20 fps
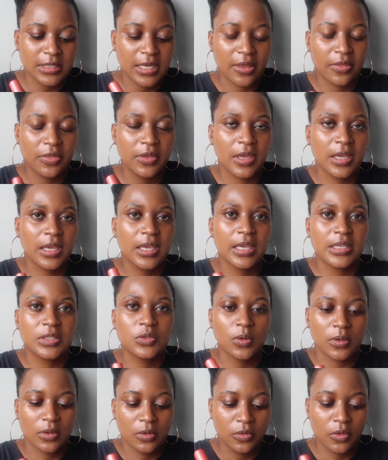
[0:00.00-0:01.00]
I think it's
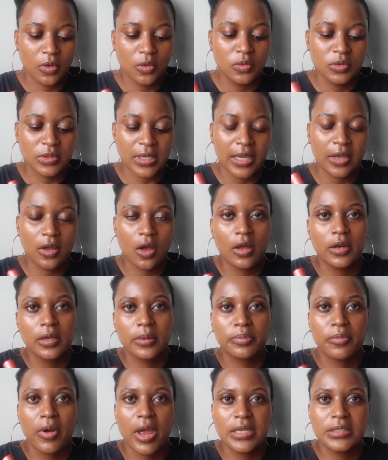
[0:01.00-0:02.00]
one of those
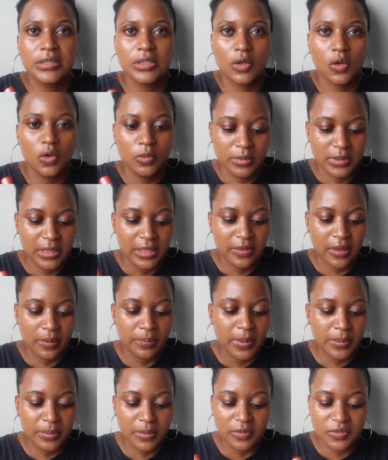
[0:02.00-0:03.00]
iconic brands globally that
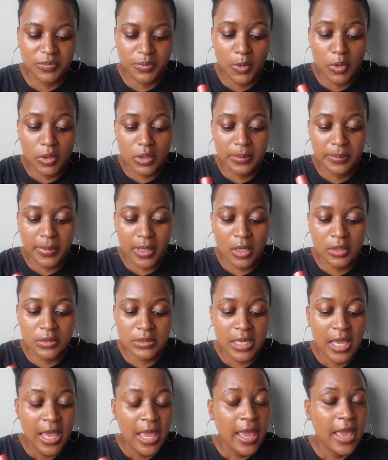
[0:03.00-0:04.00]
people have spoken
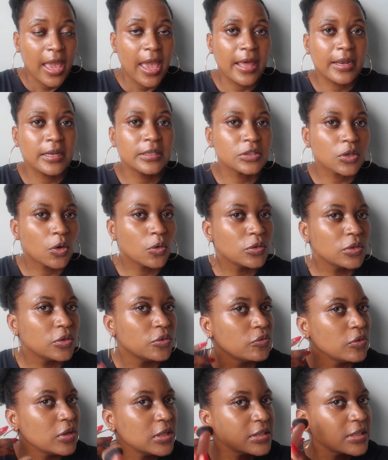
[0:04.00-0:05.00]
about, and it's only
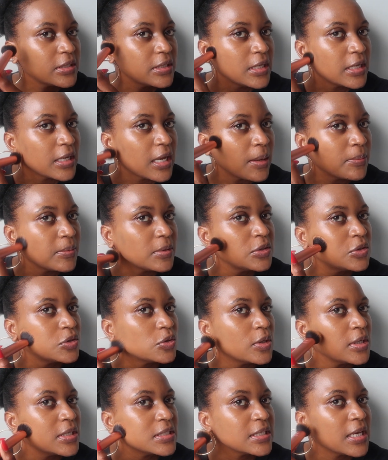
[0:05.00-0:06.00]
recently come
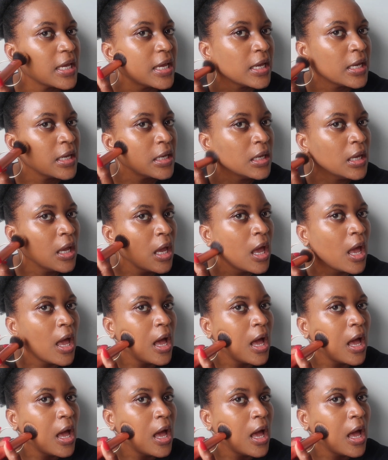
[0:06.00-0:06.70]
into SA,